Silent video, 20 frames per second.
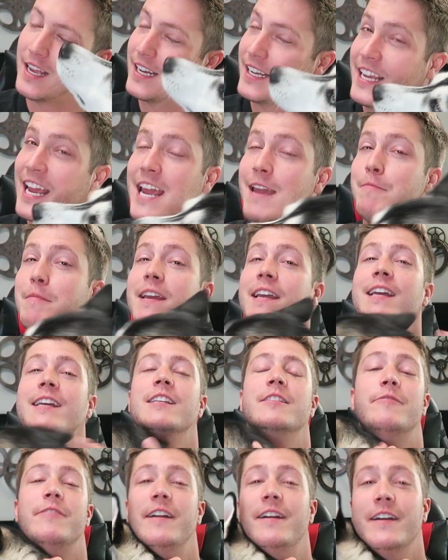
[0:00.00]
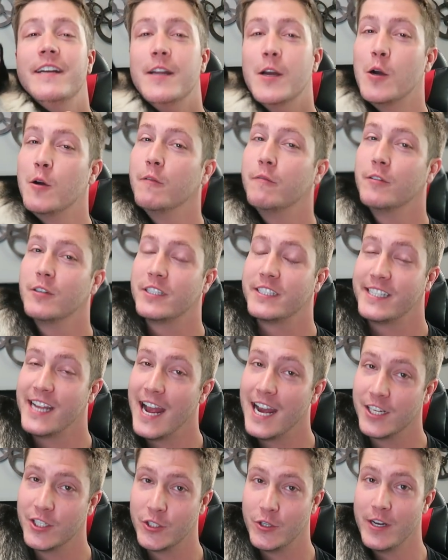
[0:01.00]
that gaming is very
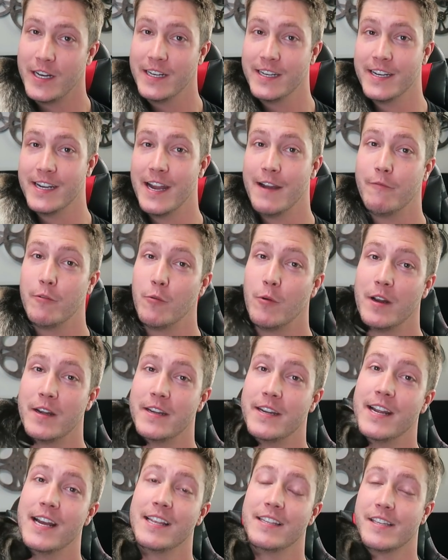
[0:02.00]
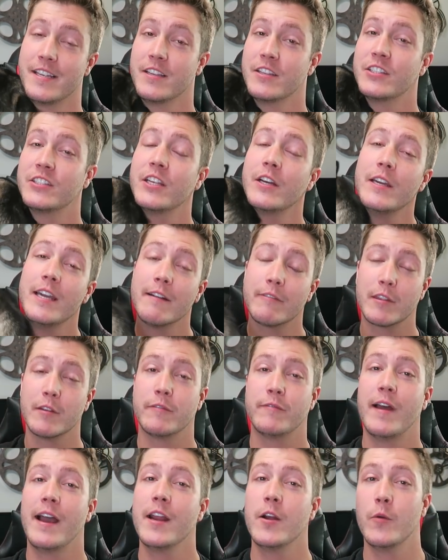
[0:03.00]
oversaturated and everyone does it. So you have
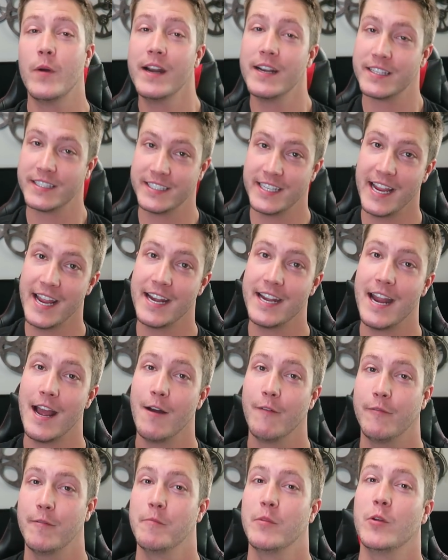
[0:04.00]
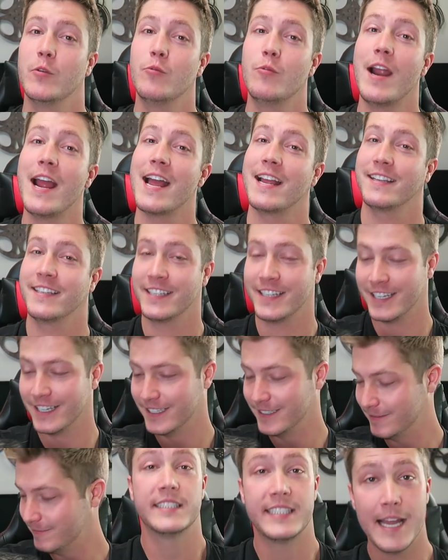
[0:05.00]
to find a way to stand out from the rest.
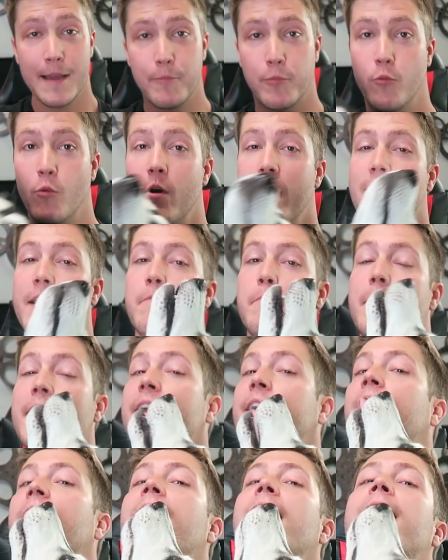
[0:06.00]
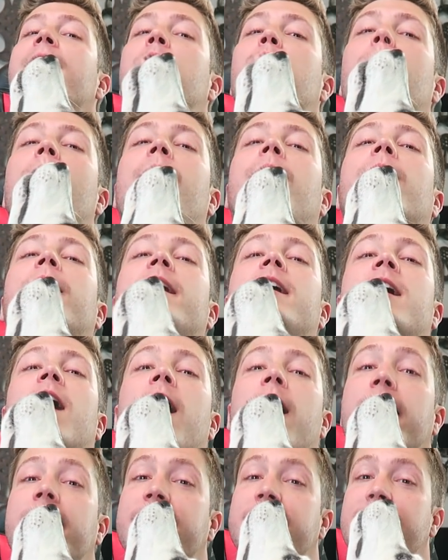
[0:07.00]
Step one, make high quality
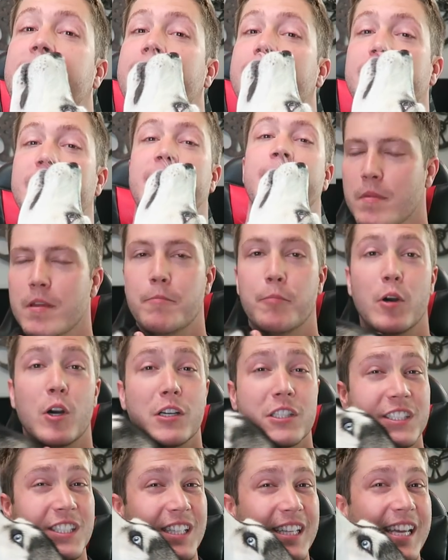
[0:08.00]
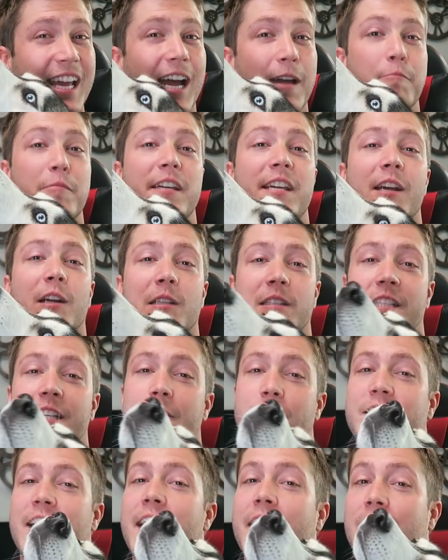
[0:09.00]
content. Me personally, I'm
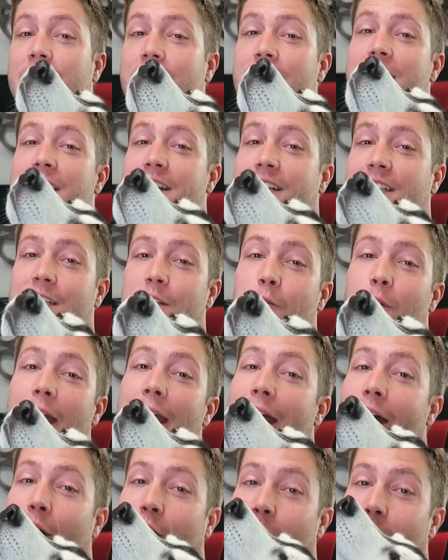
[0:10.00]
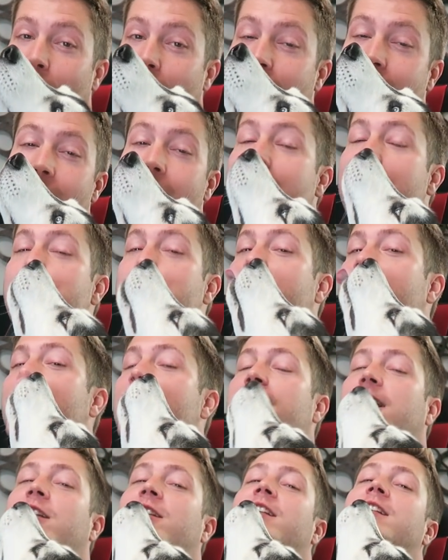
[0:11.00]
guilty of taking the easy way out all the time, and I
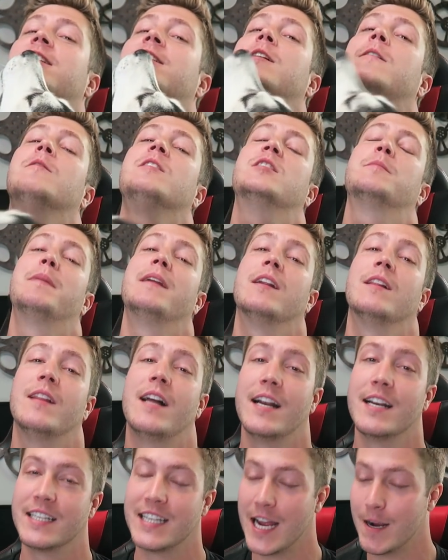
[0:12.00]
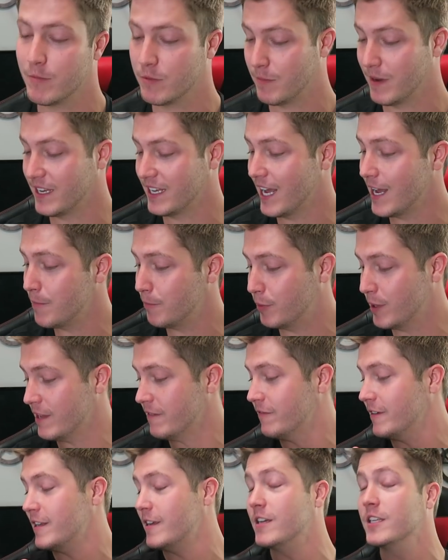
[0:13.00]
actually don't spend a lot of time with my
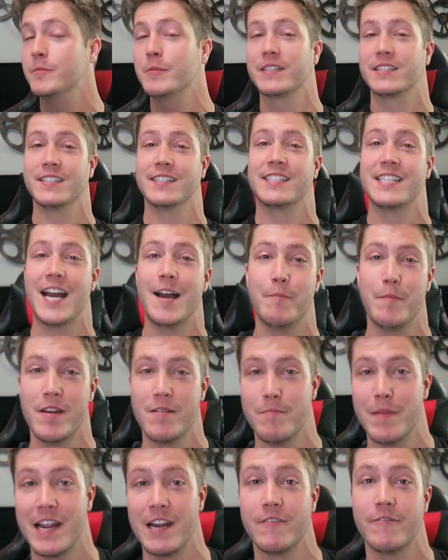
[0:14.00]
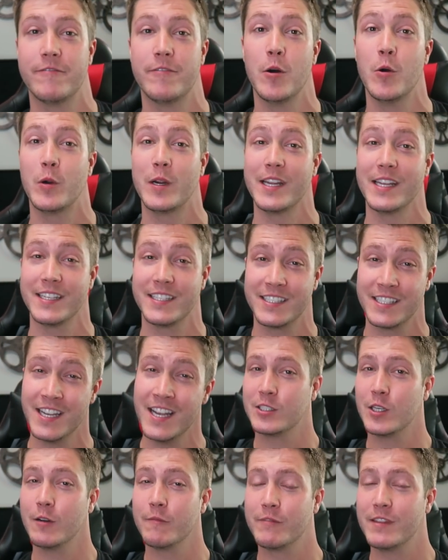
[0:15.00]
gameplay videos because it's not my main focus.
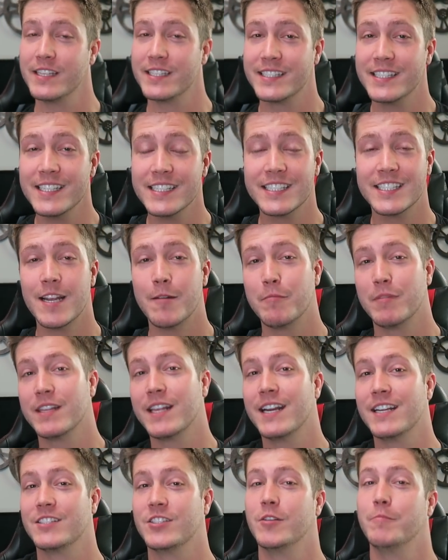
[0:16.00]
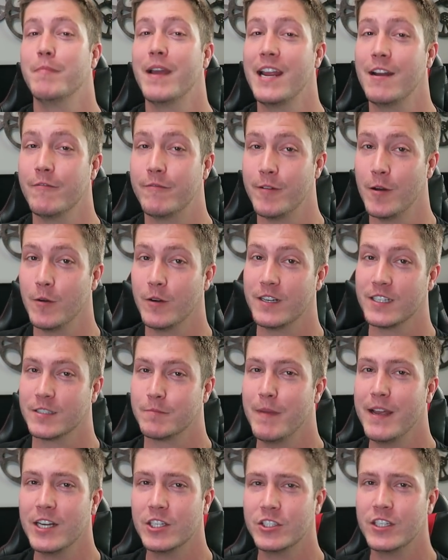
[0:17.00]
So if this is something that is your main
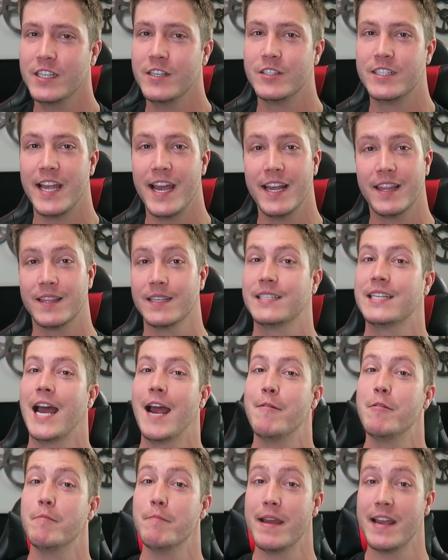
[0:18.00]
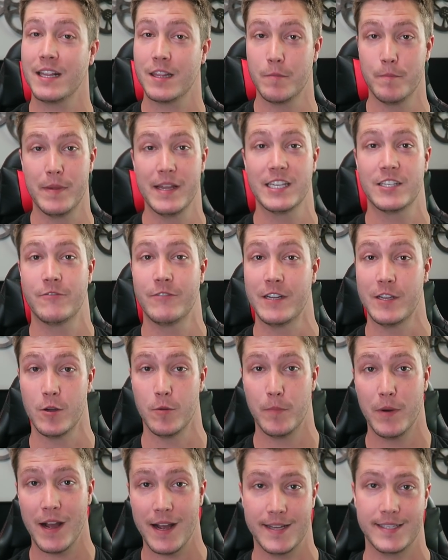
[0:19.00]
focus, make sure that you take the time to make the best
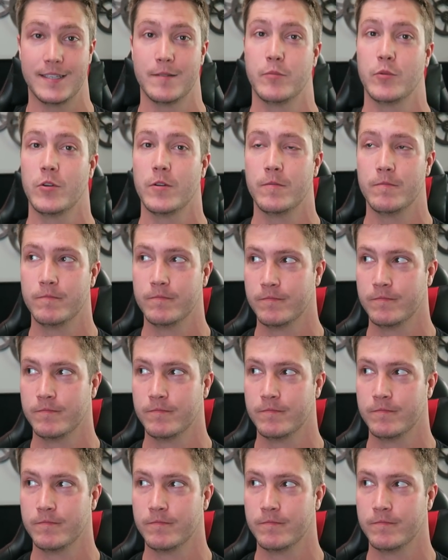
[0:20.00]
video possible.